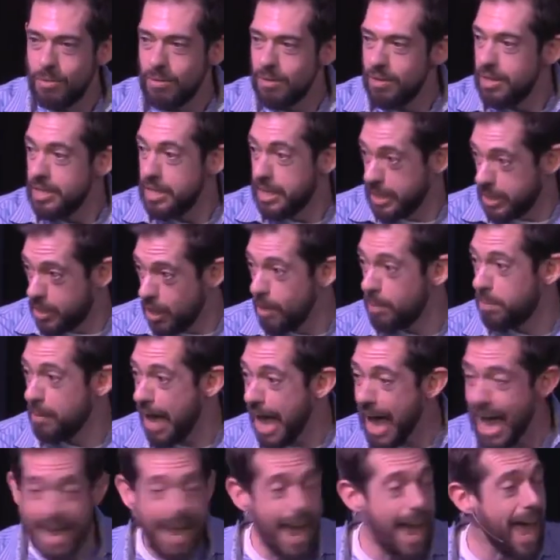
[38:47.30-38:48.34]
You go
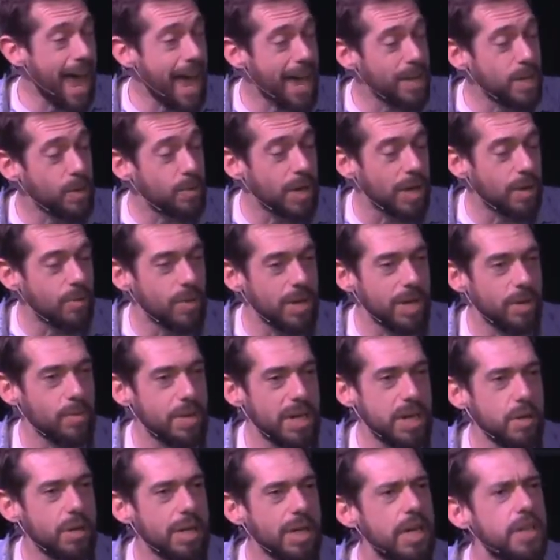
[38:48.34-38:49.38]
yeah. You go. What, are
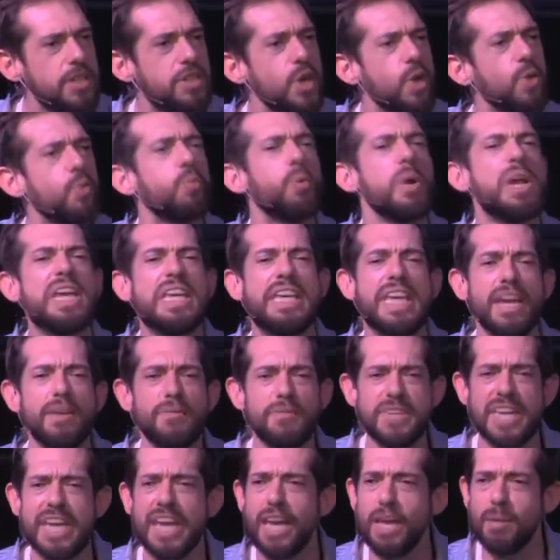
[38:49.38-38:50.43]
you going to do?
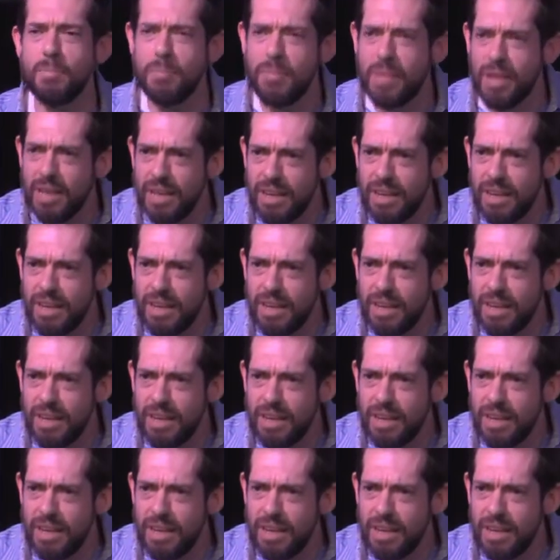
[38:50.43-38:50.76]
Regift him?